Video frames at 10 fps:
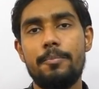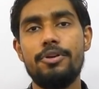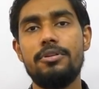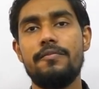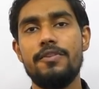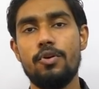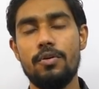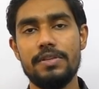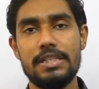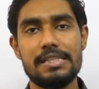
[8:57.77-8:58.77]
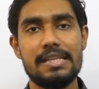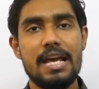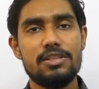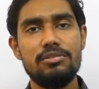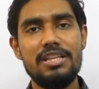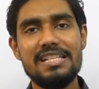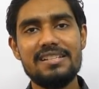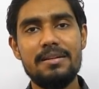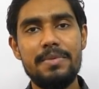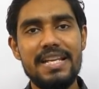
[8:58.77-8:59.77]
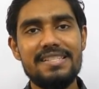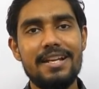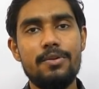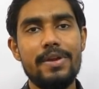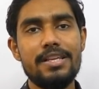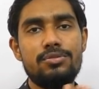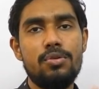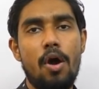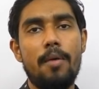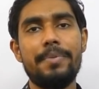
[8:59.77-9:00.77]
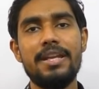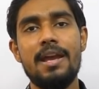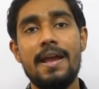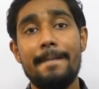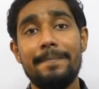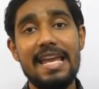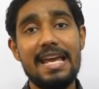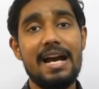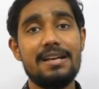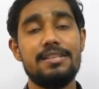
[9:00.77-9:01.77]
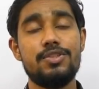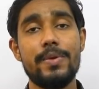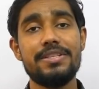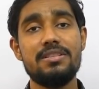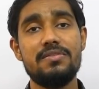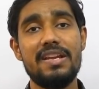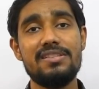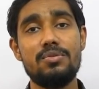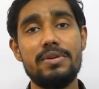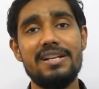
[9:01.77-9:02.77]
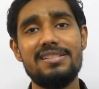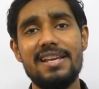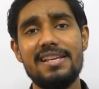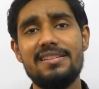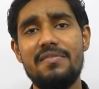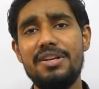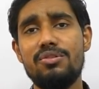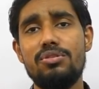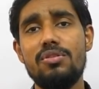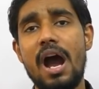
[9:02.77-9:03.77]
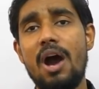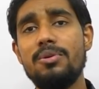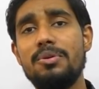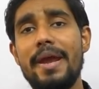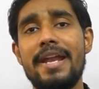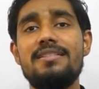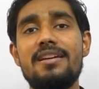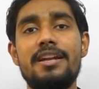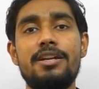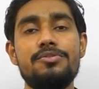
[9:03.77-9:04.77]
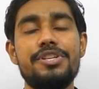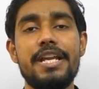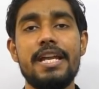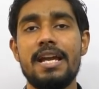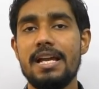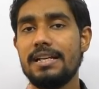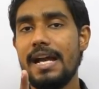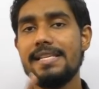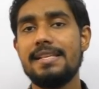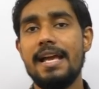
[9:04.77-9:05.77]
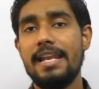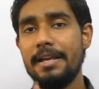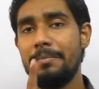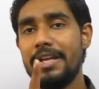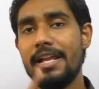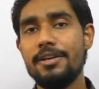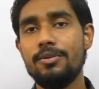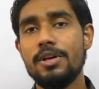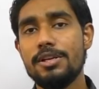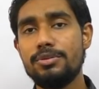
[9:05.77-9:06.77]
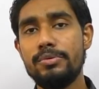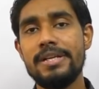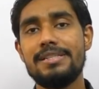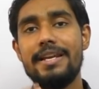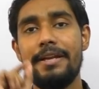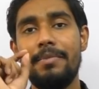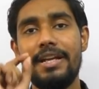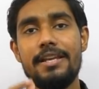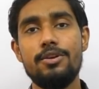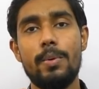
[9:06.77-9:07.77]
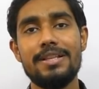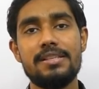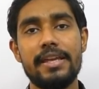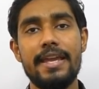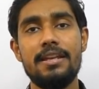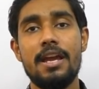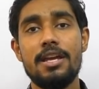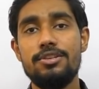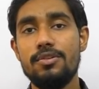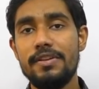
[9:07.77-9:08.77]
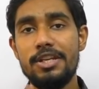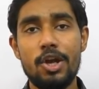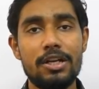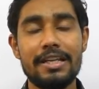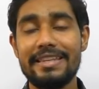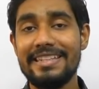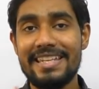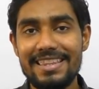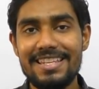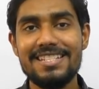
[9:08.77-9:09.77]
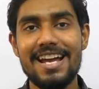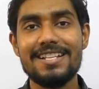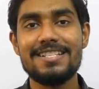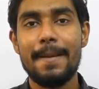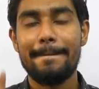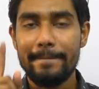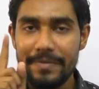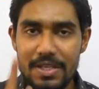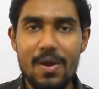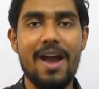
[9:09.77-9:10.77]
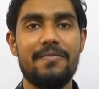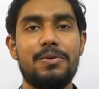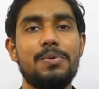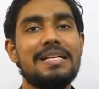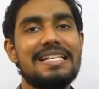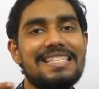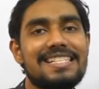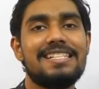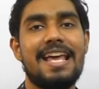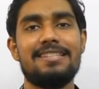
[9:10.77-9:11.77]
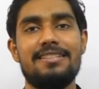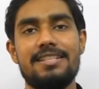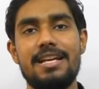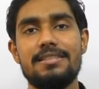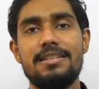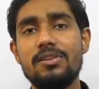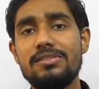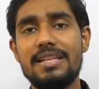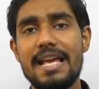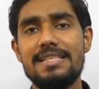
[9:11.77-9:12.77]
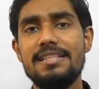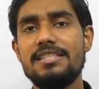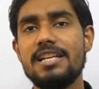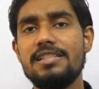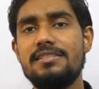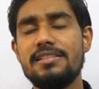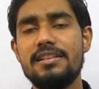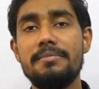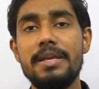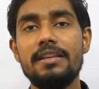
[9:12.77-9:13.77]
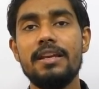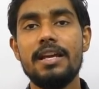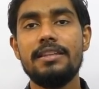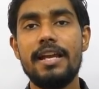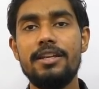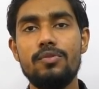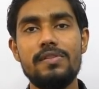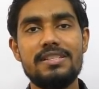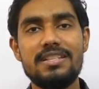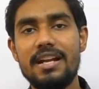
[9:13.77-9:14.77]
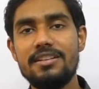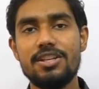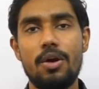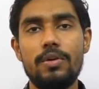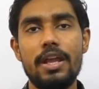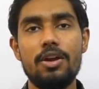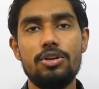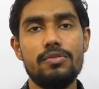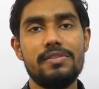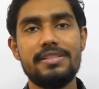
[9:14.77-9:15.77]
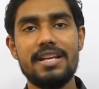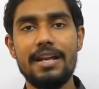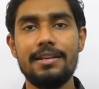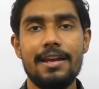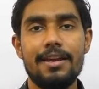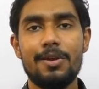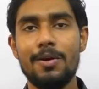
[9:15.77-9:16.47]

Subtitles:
point of view over this. So these are some decent ways to hop in. There are situations where students say, sir, we don't know how to enter into GD. Guys, let me tell you, students, let me tell you once again, you will not get the chance. You have to snap the chance. Now, snatching the chance doesn't mean that you will start shouting, or you will start